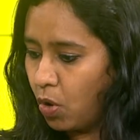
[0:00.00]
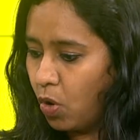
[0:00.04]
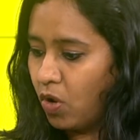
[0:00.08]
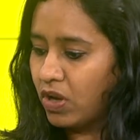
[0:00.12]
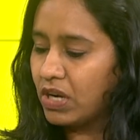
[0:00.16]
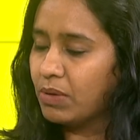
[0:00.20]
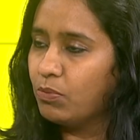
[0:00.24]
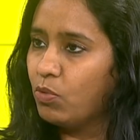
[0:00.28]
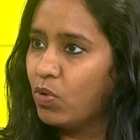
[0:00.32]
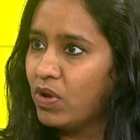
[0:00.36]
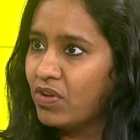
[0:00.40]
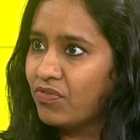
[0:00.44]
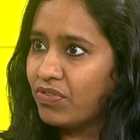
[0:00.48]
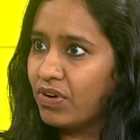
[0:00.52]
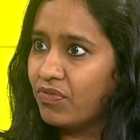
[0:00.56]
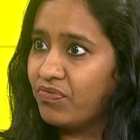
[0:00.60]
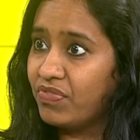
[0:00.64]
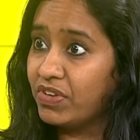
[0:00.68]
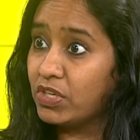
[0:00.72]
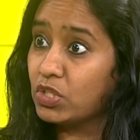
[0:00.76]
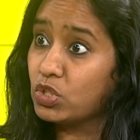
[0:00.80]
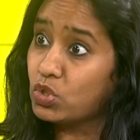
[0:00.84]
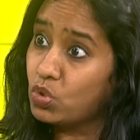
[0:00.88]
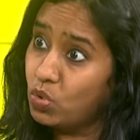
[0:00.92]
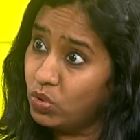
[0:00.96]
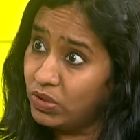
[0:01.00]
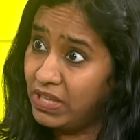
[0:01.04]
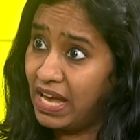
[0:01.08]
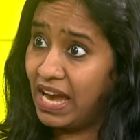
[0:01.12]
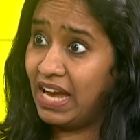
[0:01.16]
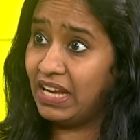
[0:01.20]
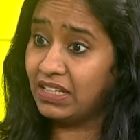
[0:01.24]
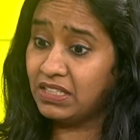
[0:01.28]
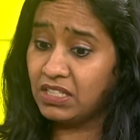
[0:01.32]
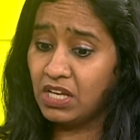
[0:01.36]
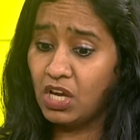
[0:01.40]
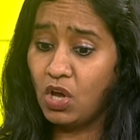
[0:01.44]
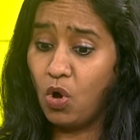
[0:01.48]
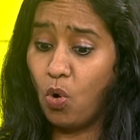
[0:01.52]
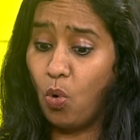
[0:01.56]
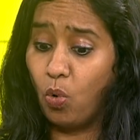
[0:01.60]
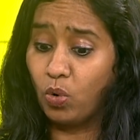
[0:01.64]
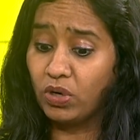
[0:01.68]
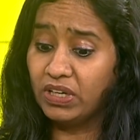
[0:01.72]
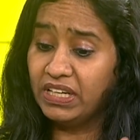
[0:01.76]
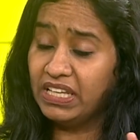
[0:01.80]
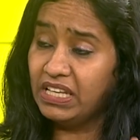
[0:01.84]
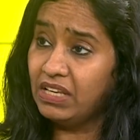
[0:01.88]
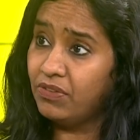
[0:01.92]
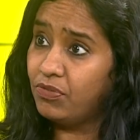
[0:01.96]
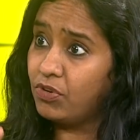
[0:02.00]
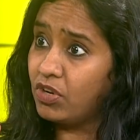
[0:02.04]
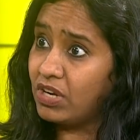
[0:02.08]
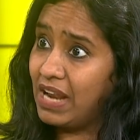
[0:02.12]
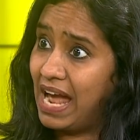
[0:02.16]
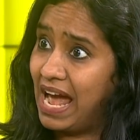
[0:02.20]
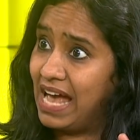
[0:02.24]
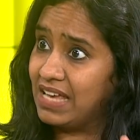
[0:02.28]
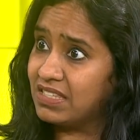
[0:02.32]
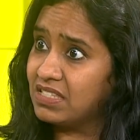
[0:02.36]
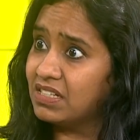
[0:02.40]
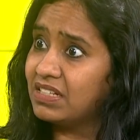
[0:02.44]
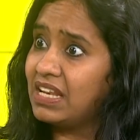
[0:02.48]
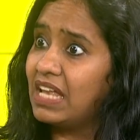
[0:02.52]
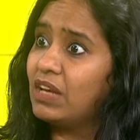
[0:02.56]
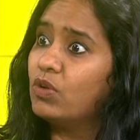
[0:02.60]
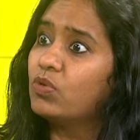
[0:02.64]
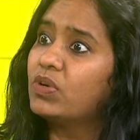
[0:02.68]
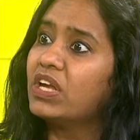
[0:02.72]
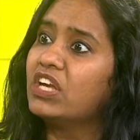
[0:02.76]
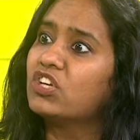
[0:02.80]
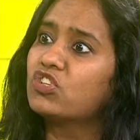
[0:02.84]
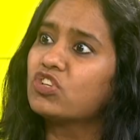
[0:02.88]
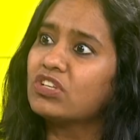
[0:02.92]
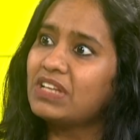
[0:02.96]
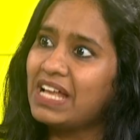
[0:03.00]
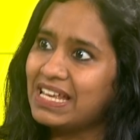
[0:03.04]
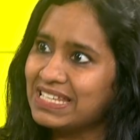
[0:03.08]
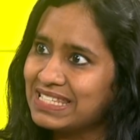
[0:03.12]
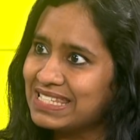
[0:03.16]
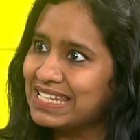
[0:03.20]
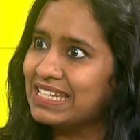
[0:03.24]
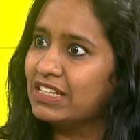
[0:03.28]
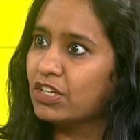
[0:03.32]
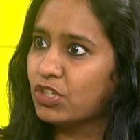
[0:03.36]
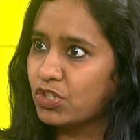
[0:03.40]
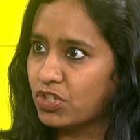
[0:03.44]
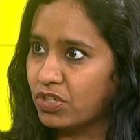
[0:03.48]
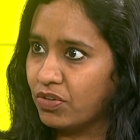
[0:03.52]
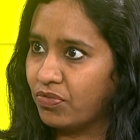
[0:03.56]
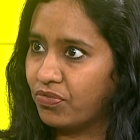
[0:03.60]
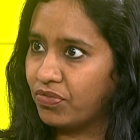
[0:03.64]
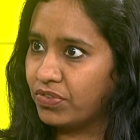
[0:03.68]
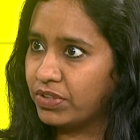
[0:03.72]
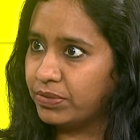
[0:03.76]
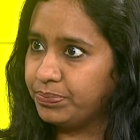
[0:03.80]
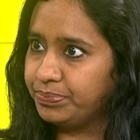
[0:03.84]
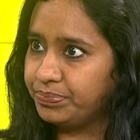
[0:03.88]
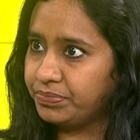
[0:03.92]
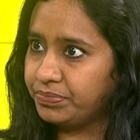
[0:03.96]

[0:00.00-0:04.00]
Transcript: or removing from do that only if your asset allocation has seen a shift.